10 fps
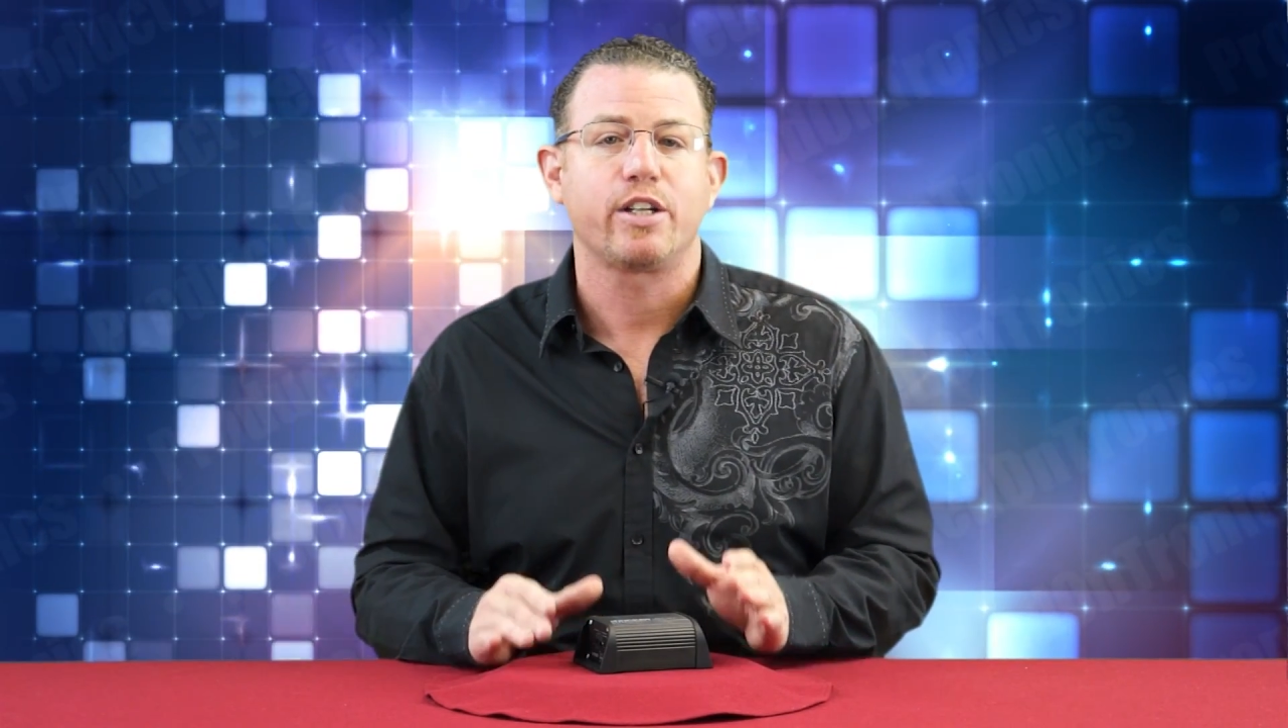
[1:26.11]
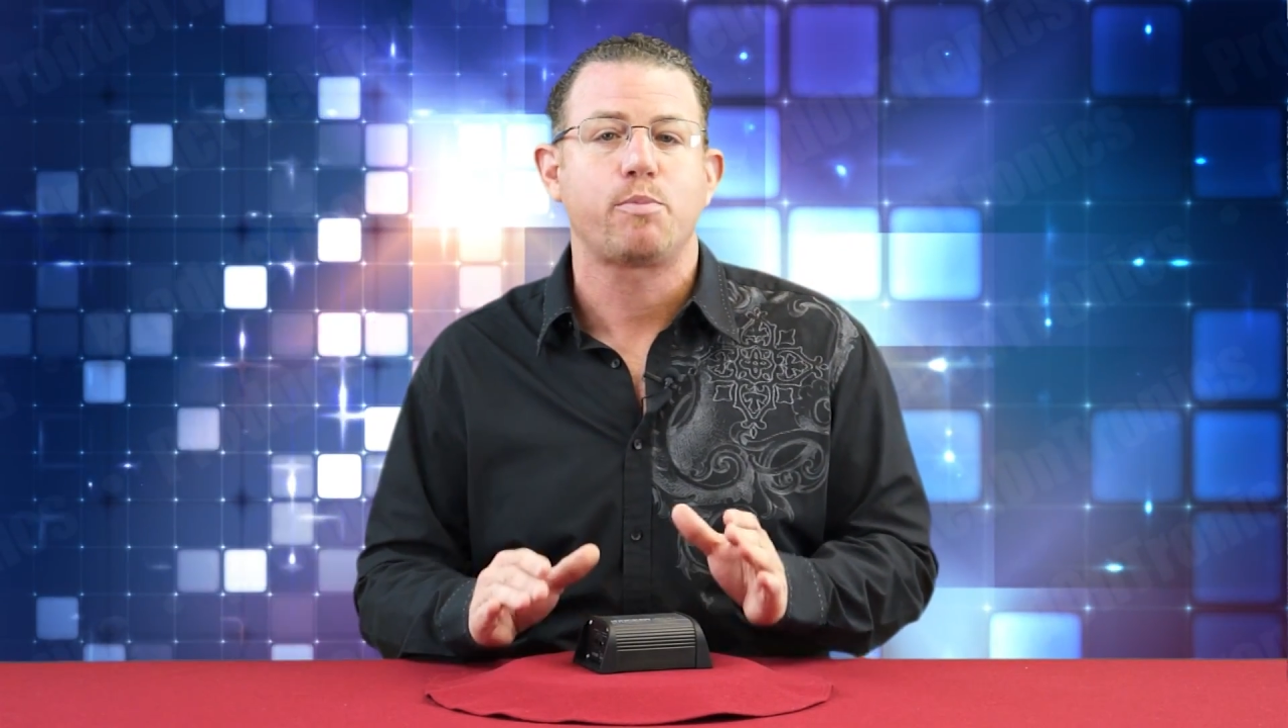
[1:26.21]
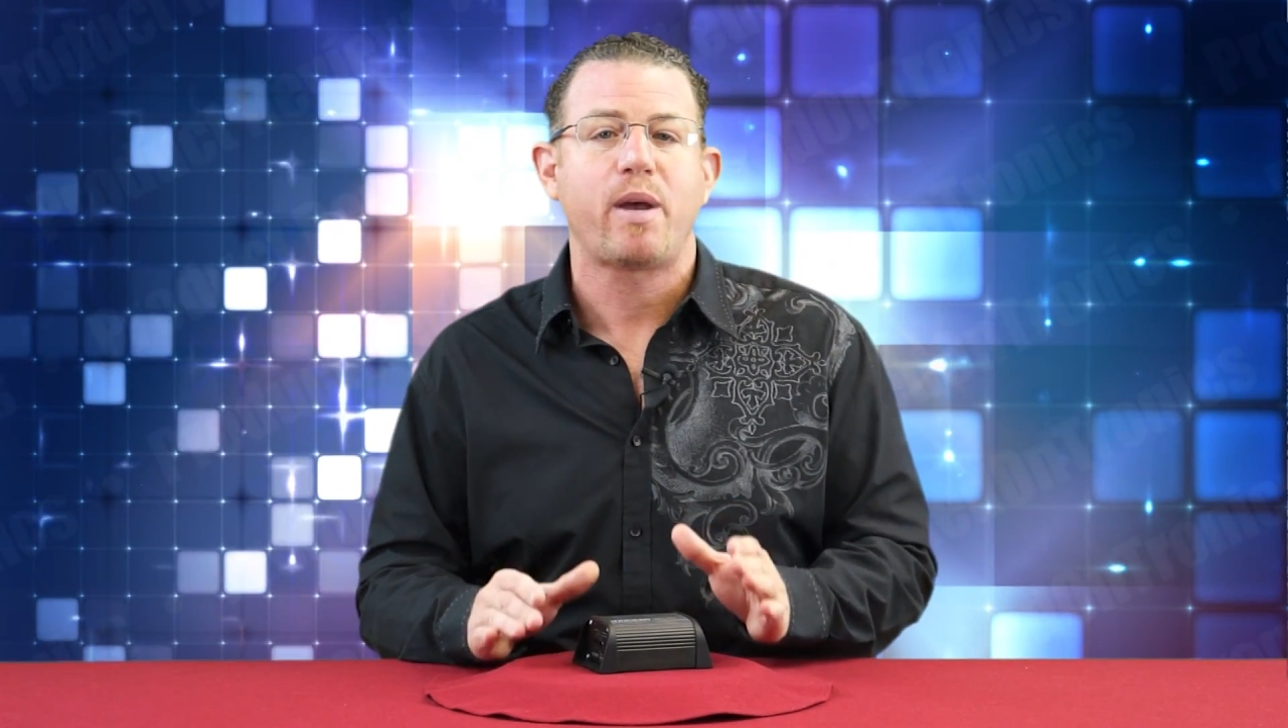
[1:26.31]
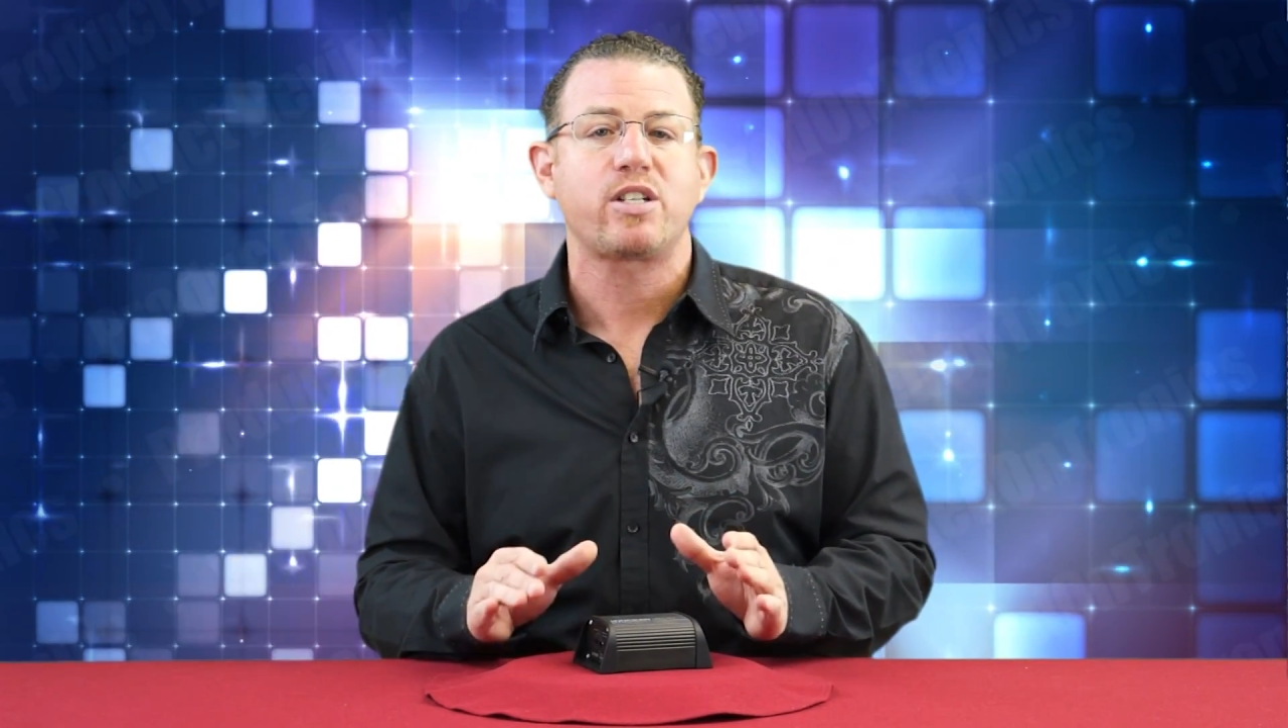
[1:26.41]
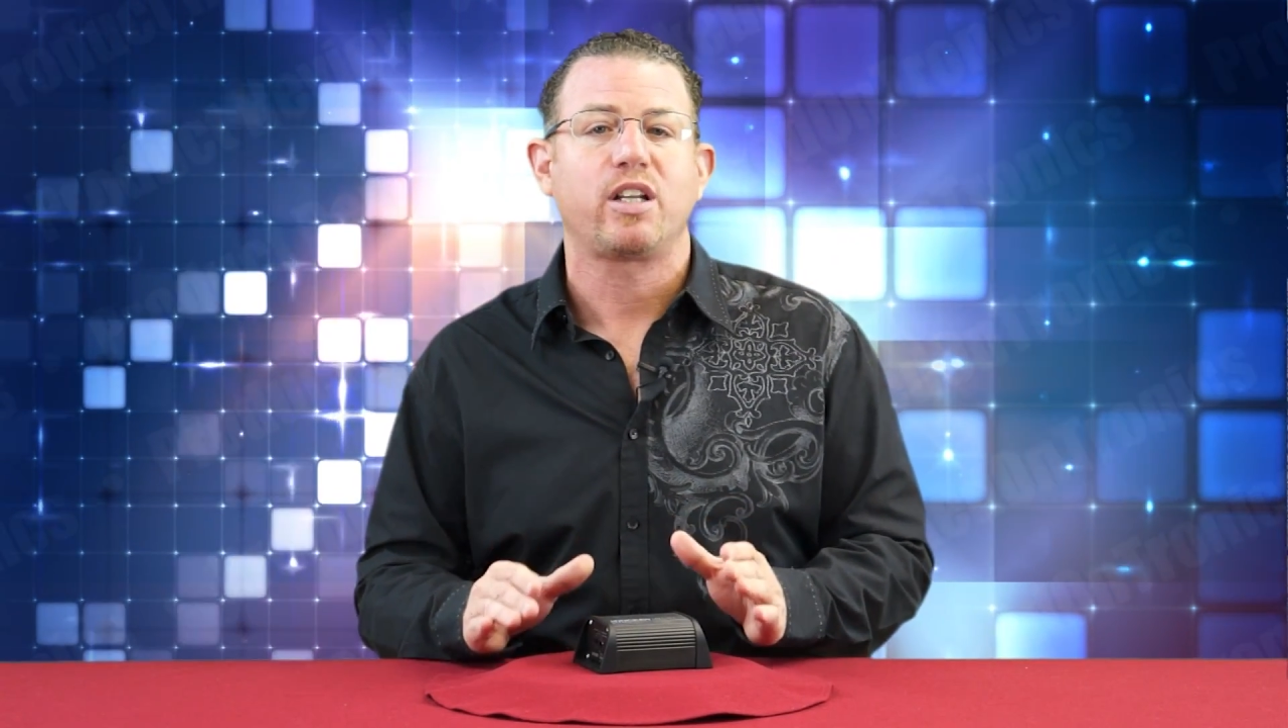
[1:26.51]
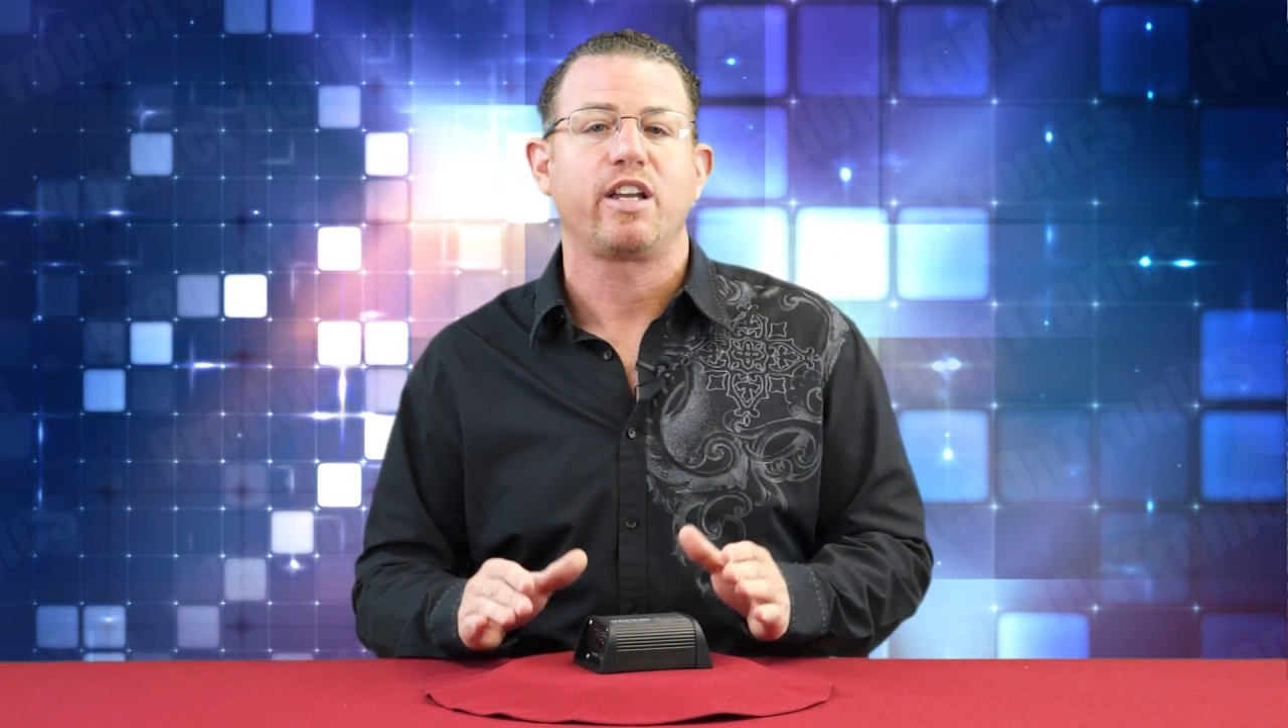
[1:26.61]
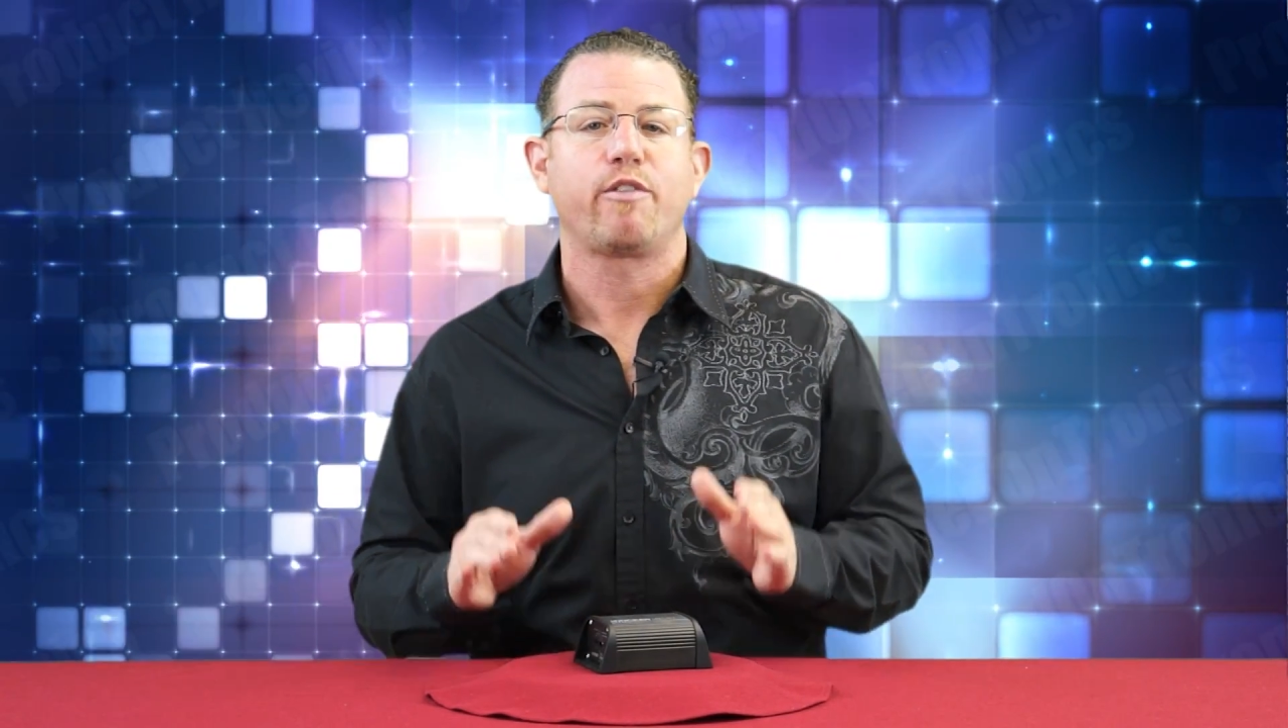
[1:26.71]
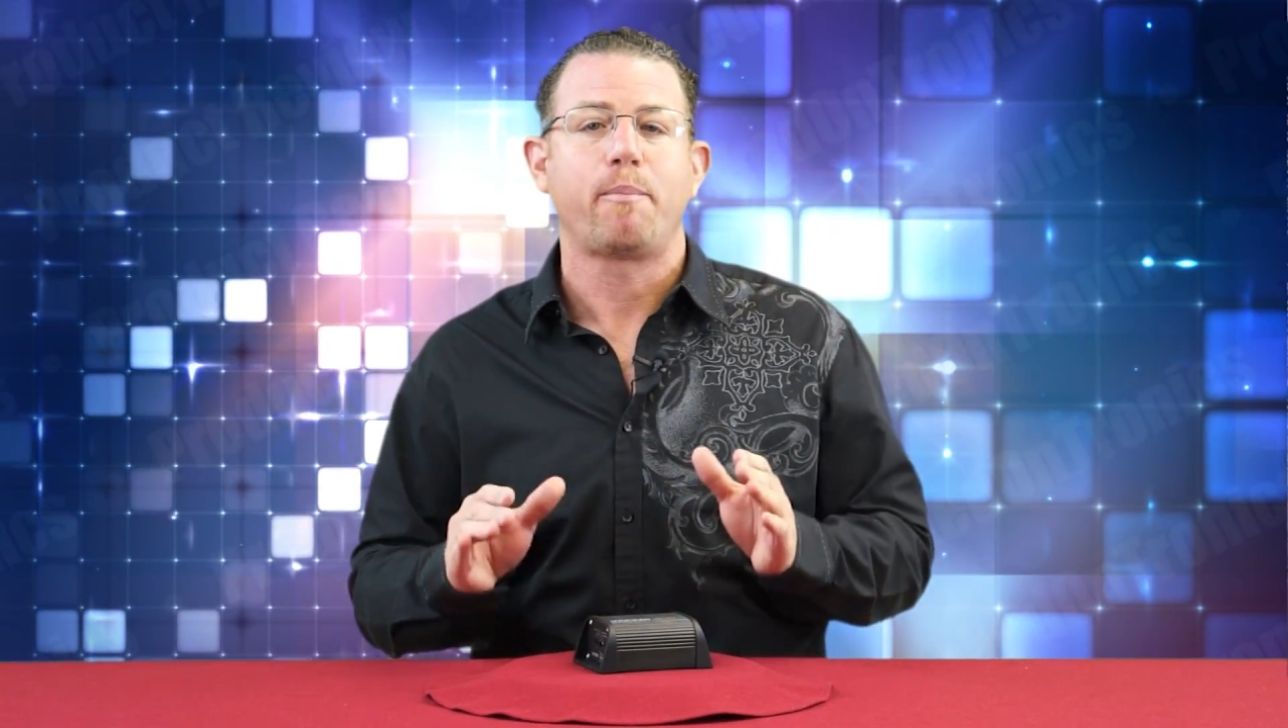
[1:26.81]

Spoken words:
especially for